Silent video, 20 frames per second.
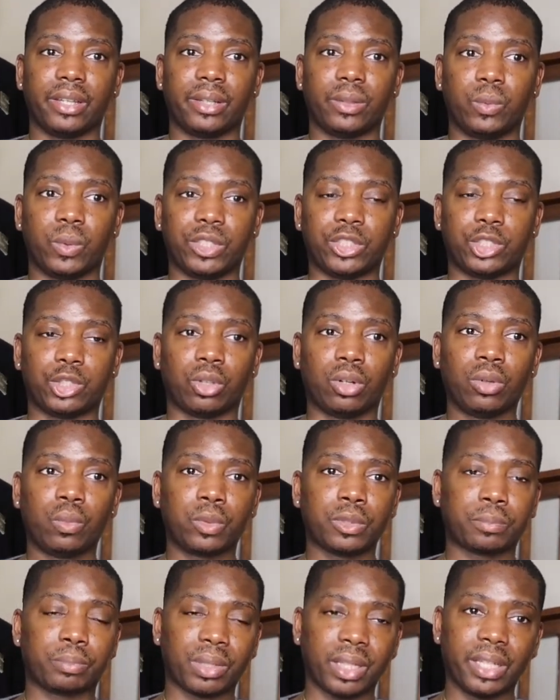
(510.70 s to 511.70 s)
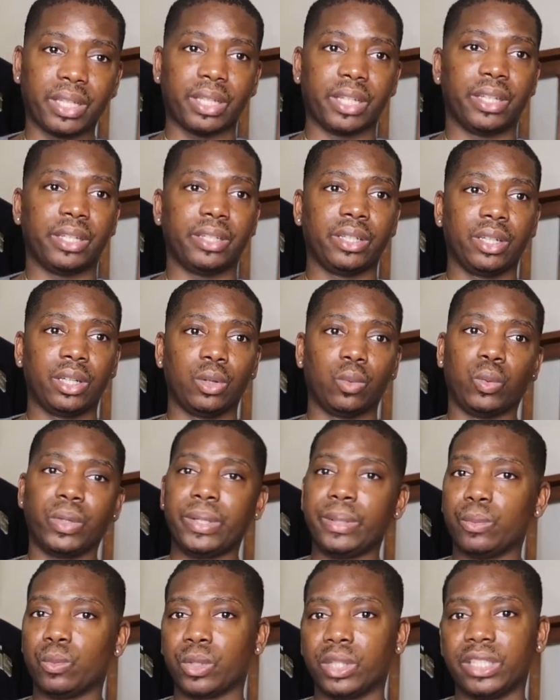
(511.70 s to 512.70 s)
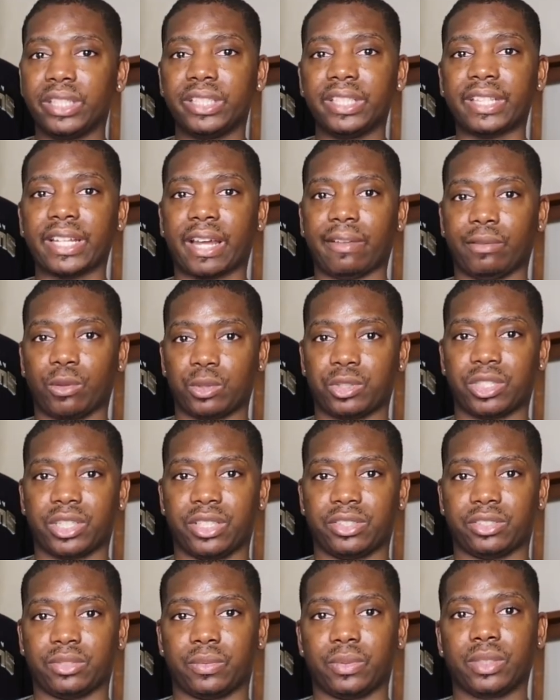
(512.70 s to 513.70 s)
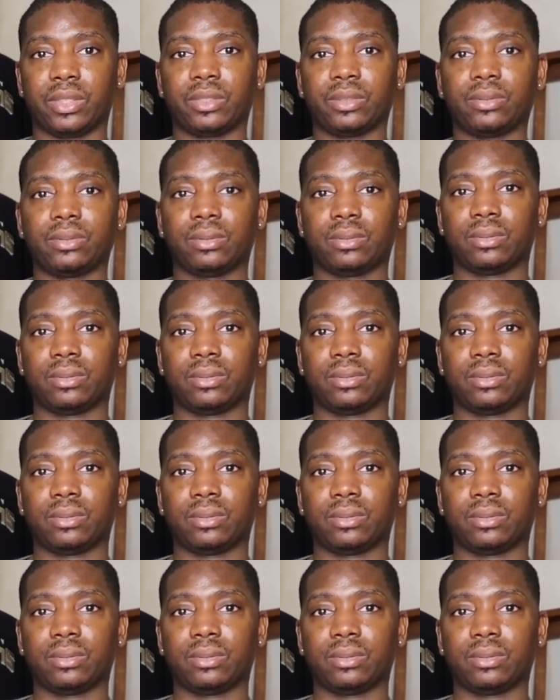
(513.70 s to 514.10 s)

when Jordan was playing, we really didn't have no chance of winning.